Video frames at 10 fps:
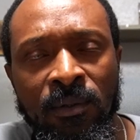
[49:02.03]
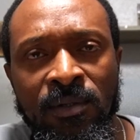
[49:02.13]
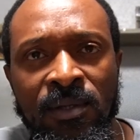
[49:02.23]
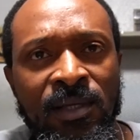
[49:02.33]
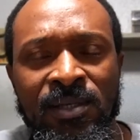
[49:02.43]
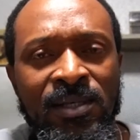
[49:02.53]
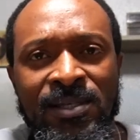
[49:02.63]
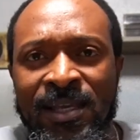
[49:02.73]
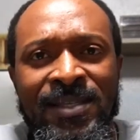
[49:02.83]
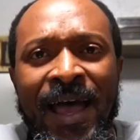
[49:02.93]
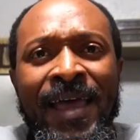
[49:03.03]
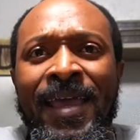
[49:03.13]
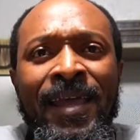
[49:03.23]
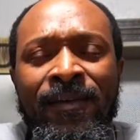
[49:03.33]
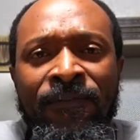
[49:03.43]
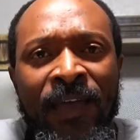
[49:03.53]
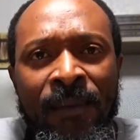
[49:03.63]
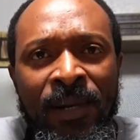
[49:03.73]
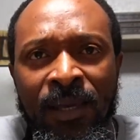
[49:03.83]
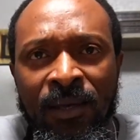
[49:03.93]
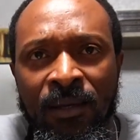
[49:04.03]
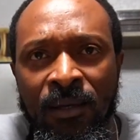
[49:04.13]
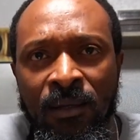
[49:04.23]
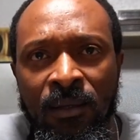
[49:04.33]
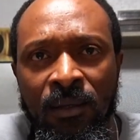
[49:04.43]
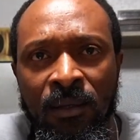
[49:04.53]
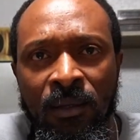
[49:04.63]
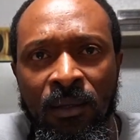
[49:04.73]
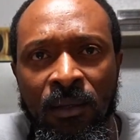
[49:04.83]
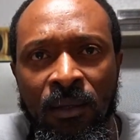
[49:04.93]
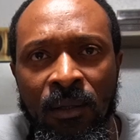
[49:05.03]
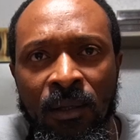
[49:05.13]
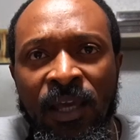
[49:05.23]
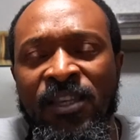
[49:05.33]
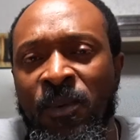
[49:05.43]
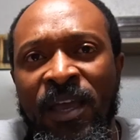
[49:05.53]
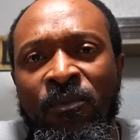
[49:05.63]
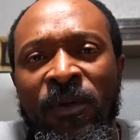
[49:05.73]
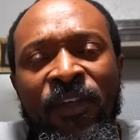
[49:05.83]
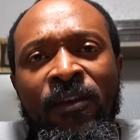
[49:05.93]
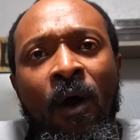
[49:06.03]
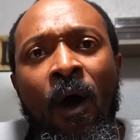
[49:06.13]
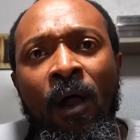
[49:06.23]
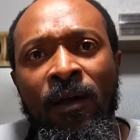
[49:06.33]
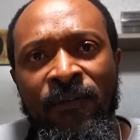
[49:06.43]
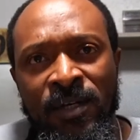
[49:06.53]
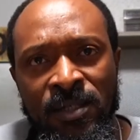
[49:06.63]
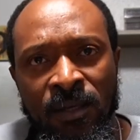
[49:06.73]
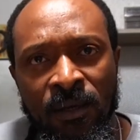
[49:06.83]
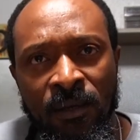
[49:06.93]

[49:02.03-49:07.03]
It's not hidden, family. It's within all of us.